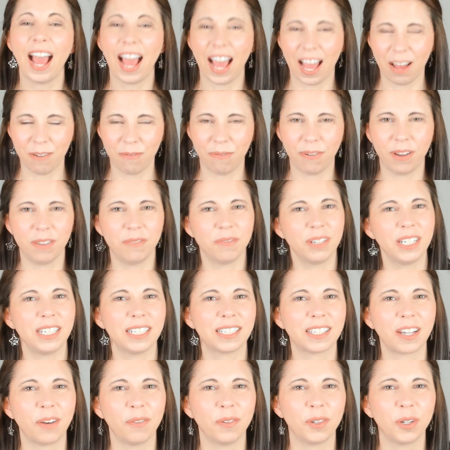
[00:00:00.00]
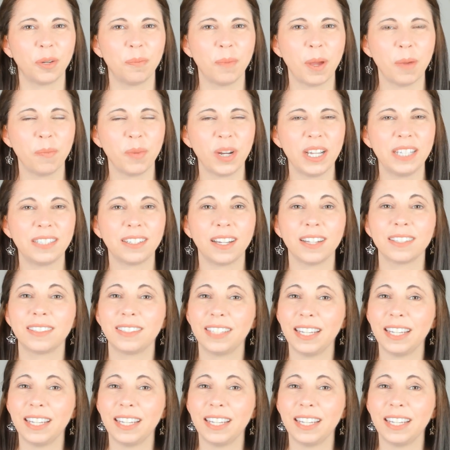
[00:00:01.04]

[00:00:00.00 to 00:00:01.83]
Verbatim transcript: Have fun rediscovering your memories. I'll